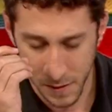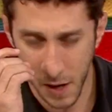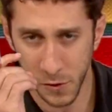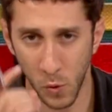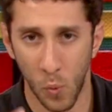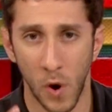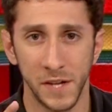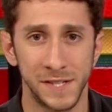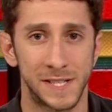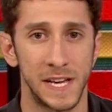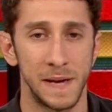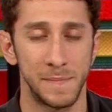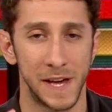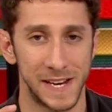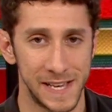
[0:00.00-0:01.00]
Now, the one
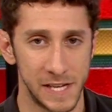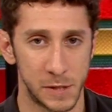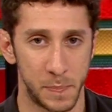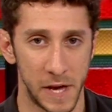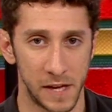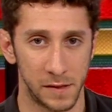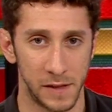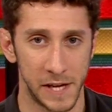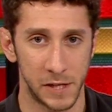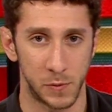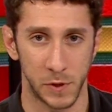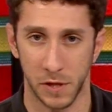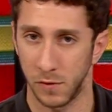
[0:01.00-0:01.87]
team that he is being linked with,